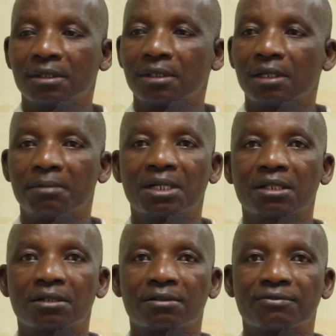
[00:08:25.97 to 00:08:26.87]
a
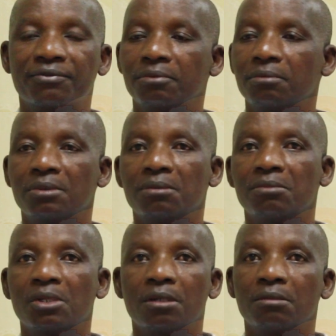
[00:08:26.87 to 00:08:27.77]
market of
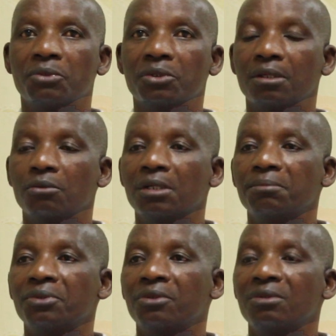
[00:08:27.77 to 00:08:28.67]
more than
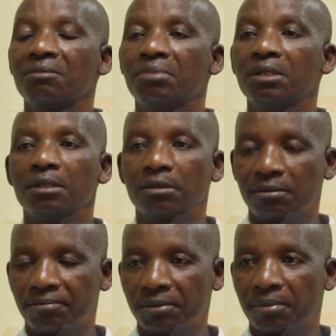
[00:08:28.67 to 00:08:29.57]
1.3
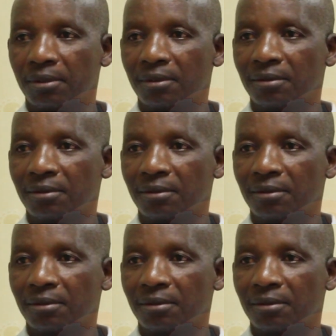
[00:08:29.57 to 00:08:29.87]
billion people.